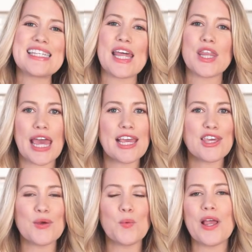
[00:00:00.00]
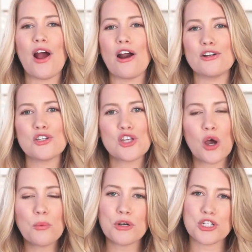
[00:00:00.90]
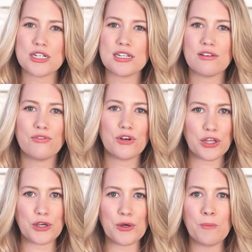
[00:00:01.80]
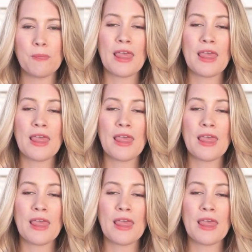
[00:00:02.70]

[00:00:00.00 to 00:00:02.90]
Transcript: say thank you. We are so appreciative for you